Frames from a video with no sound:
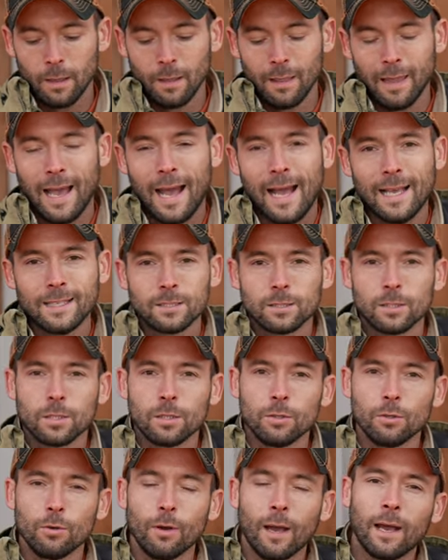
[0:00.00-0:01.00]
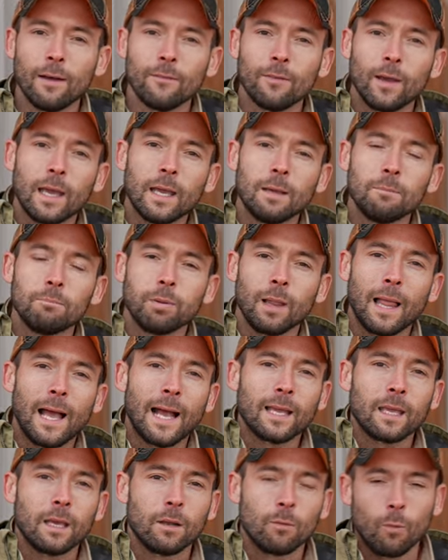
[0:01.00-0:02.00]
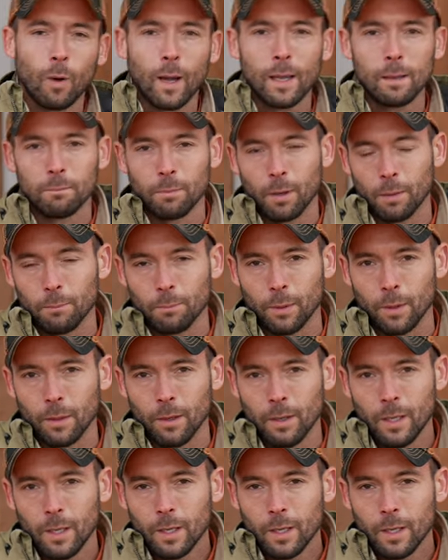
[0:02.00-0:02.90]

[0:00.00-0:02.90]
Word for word: Last, you have a black and white bumper.